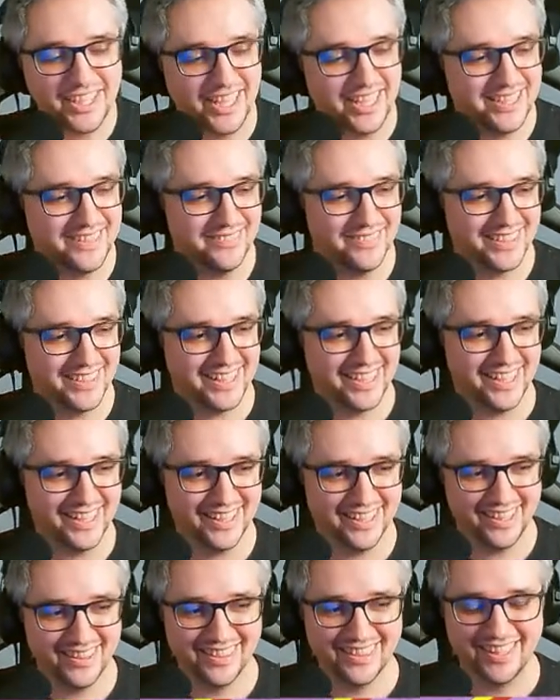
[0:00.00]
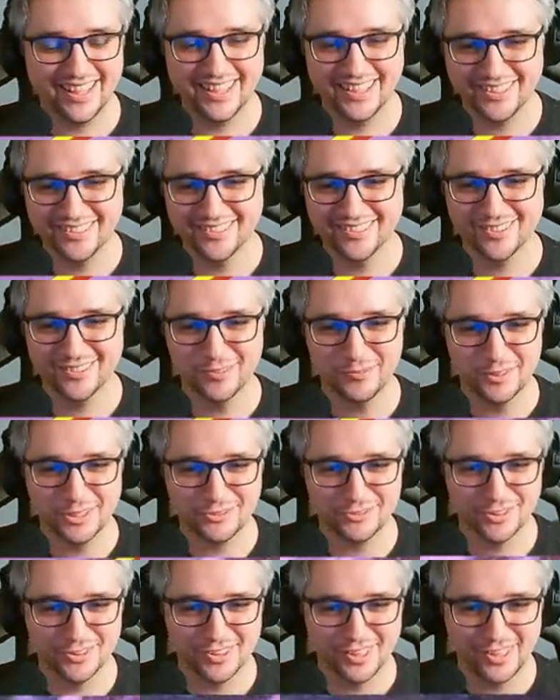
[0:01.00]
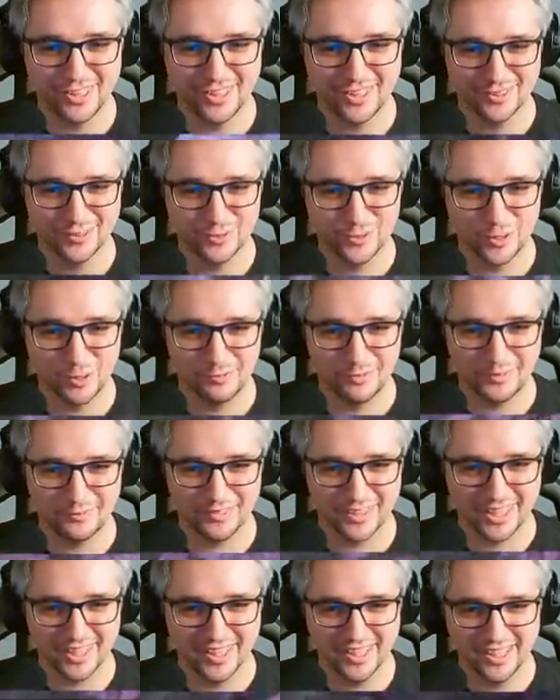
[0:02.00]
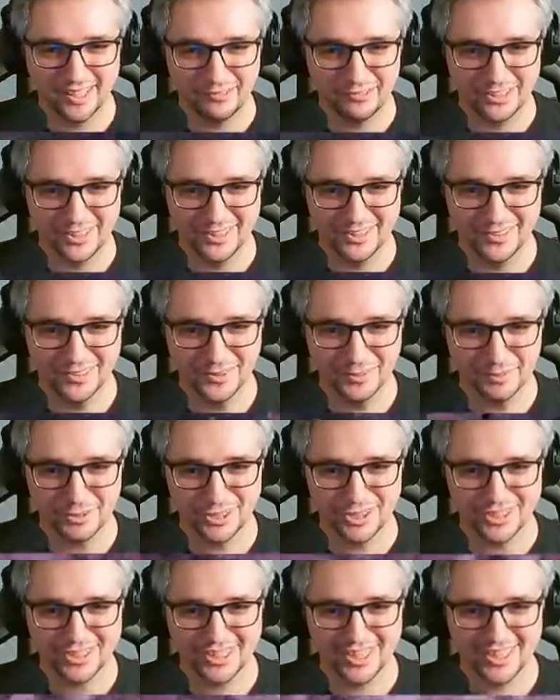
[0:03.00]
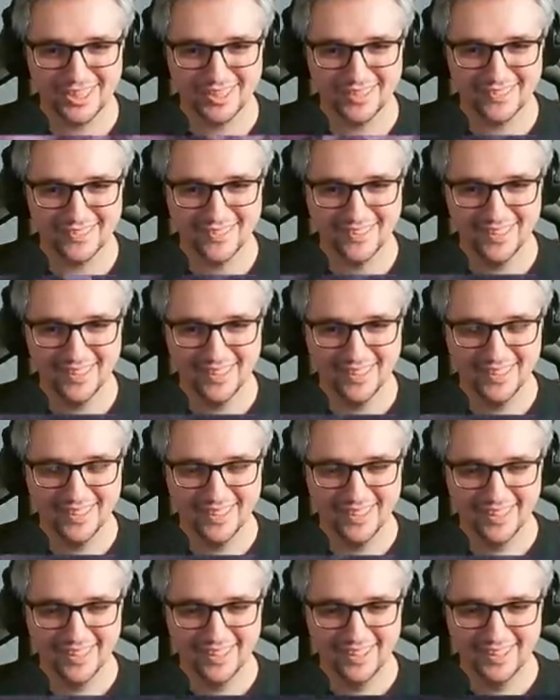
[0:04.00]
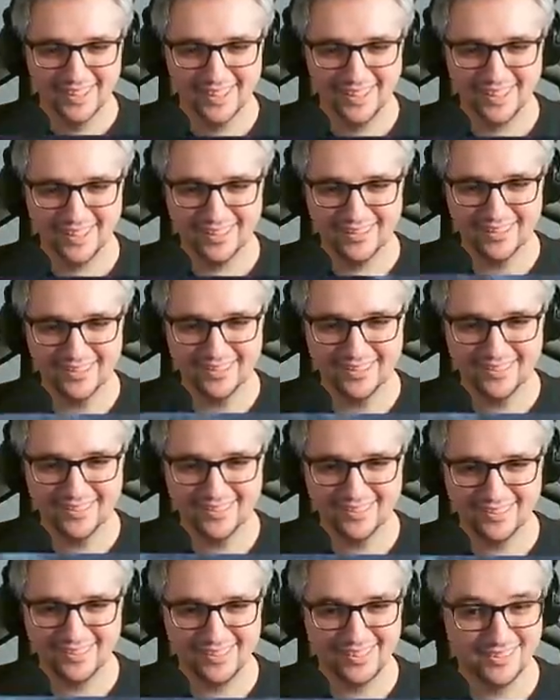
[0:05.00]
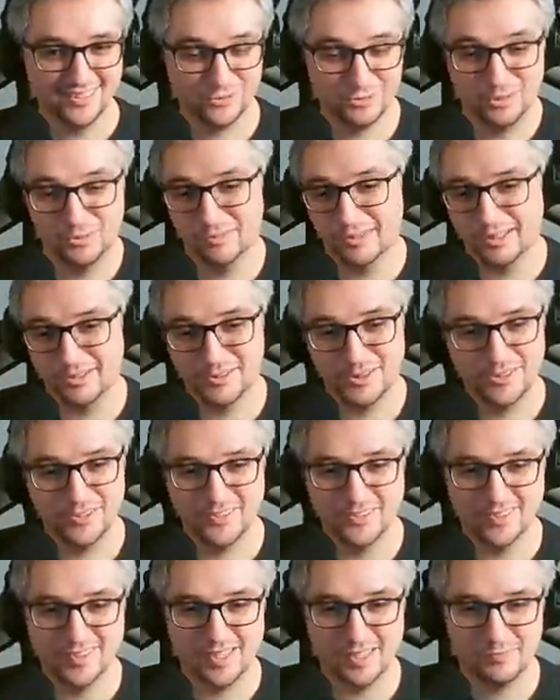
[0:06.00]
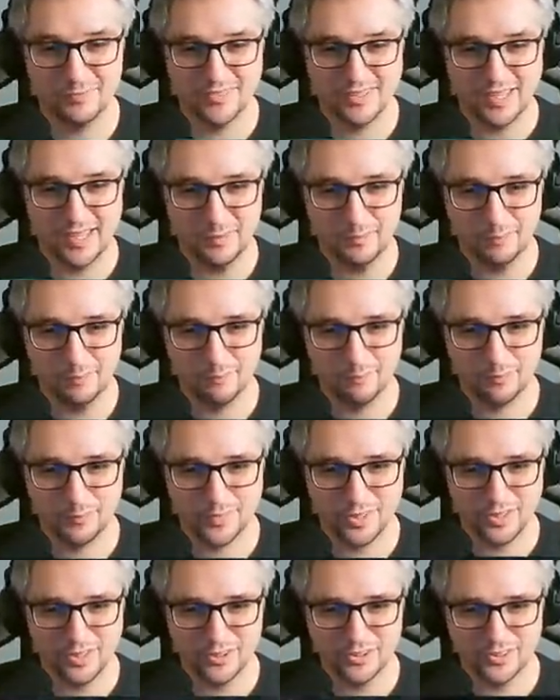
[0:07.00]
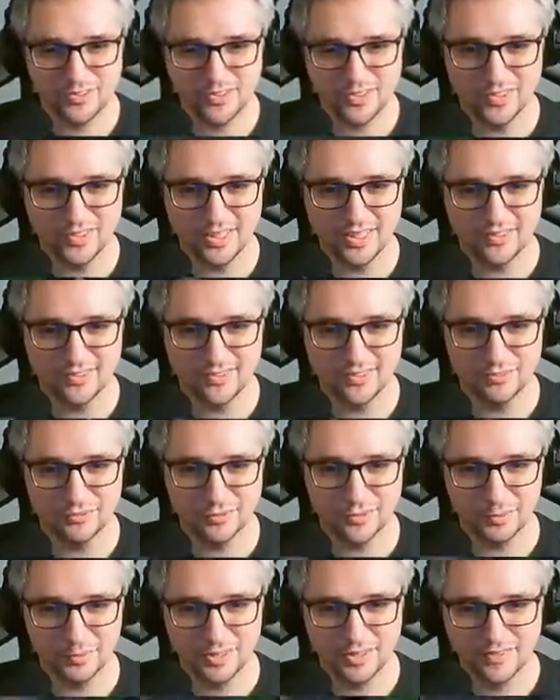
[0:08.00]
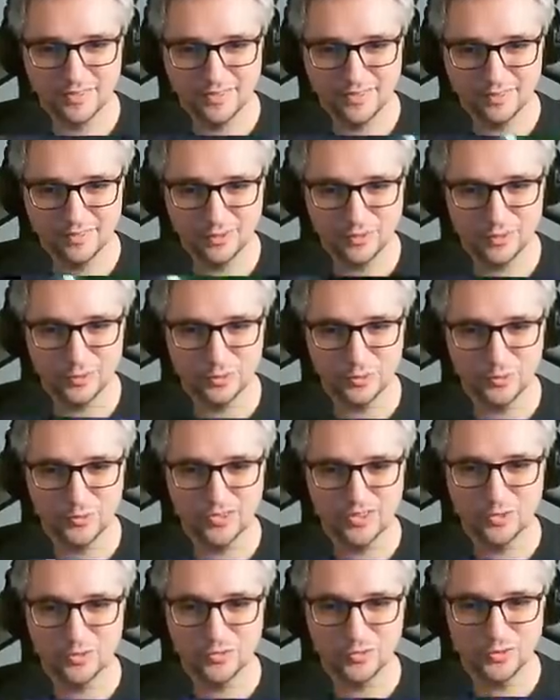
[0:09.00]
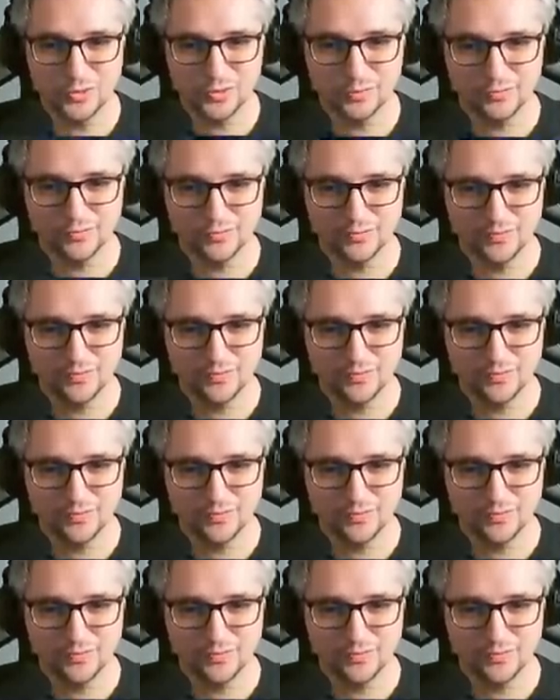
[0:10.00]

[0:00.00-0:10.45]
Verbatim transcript: night, Volcana, and thank you so much for uh, dropping by. I really do appreciate it. And uh, yeah, I stream around the same time. Uh, just the days differ a bit. So see you soon.